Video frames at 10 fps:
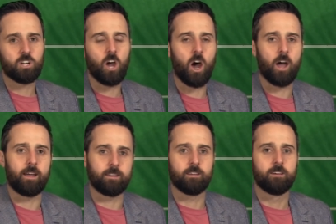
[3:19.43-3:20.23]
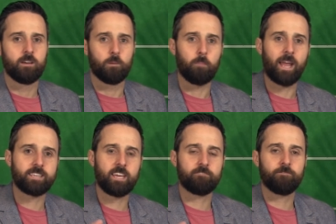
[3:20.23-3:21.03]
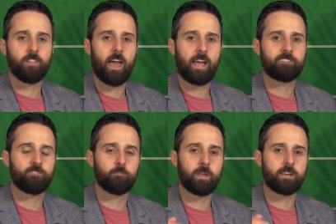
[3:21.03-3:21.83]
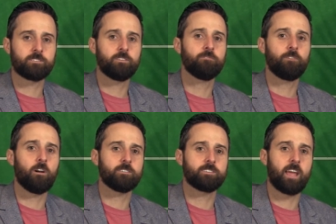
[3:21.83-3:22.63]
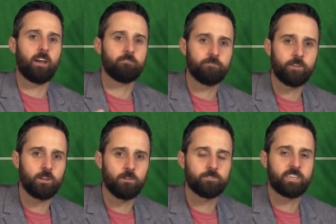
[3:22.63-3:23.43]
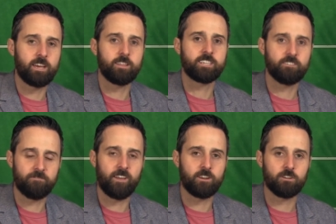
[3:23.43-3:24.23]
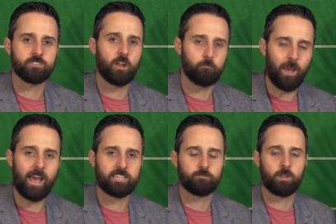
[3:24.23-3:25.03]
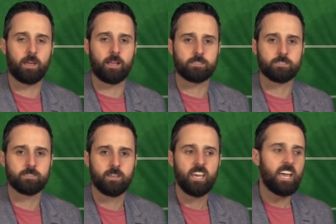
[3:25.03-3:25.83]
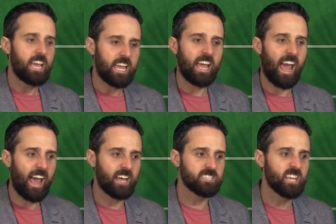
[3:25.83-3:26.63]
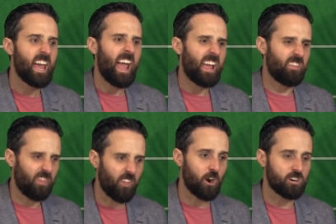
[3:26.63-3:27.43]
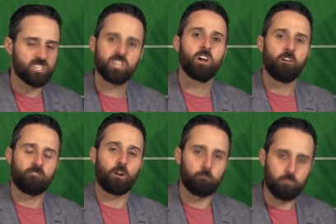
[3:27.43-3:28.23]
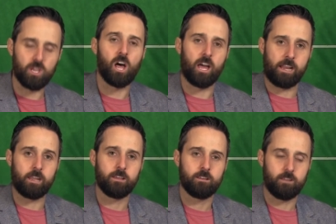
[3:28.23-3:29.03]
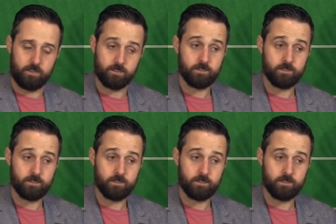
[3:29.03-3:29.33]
Con, might get flagged for being too far downfield, killing defenders on pass plays. He has a thirst for blood, and